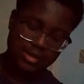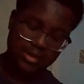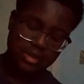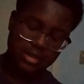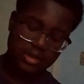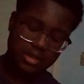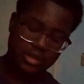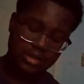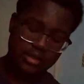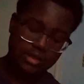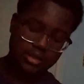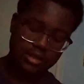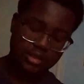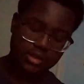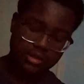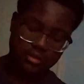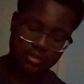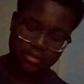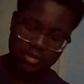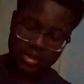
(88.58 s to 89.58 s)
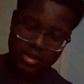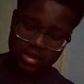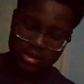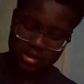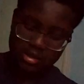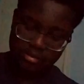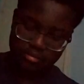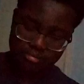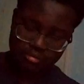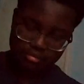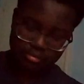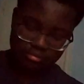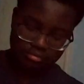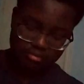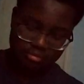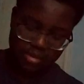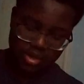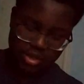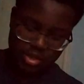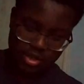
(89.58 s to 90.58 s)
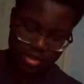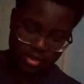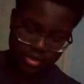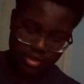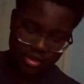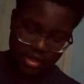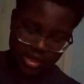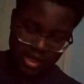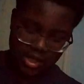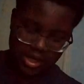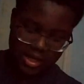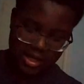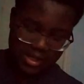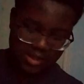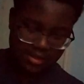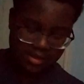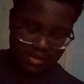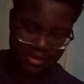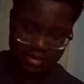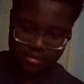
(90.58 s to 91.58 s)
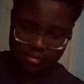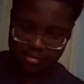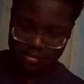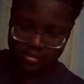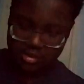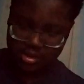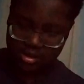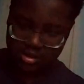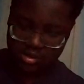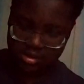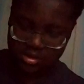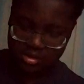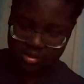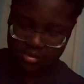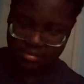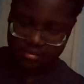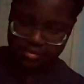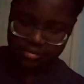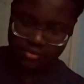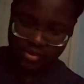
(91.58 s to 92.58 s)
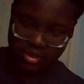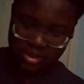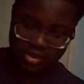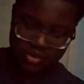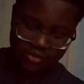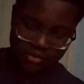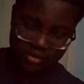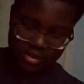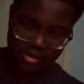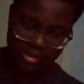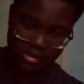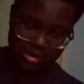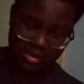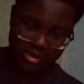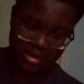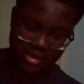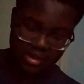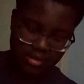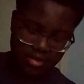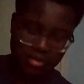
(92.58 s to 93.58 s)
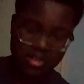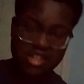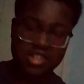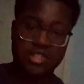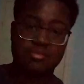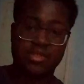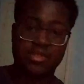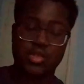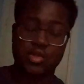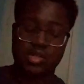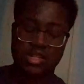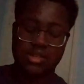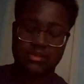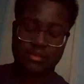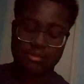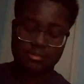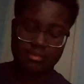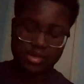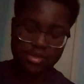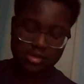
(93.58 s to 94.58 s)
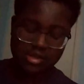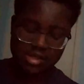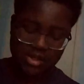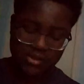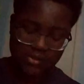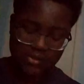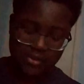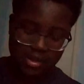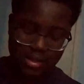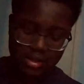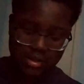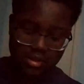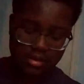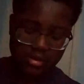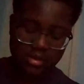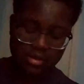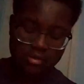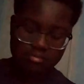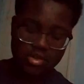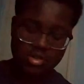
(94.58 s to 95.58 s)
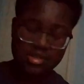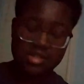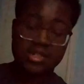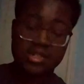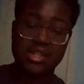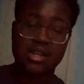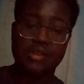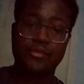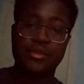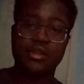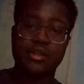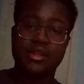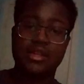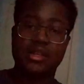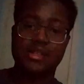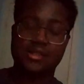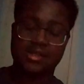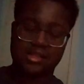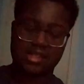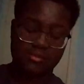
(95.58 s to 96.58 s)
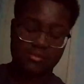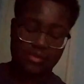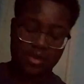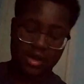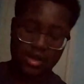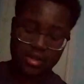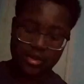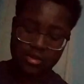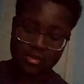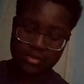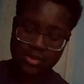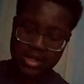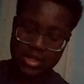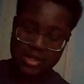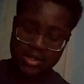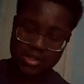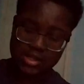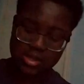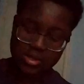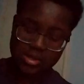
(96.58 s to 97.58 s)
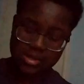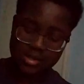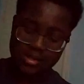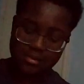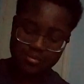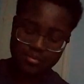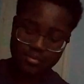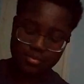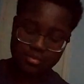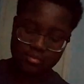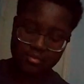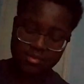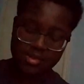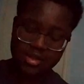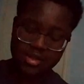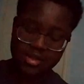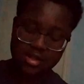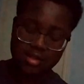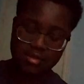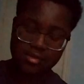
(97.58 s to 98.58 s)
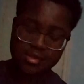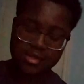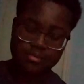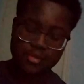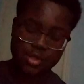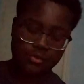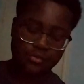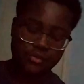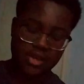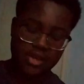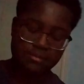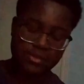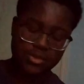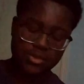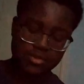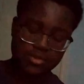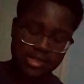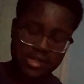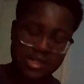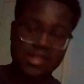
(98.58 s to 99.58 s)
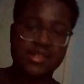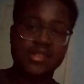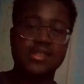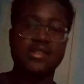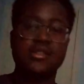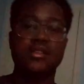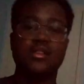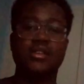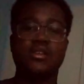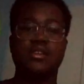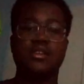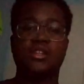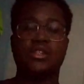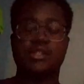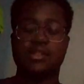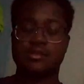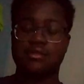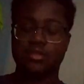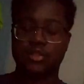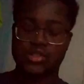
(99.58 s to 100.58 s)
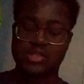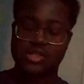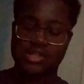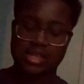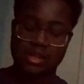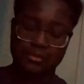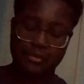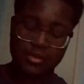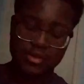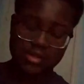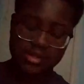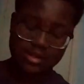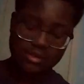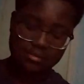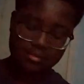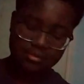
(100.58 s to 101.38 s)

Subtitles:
And then measure 8. No, actually measure 7. Measure 7. Measure 7 has the same value as the notes in measure 5 and measure 6. It just looks different.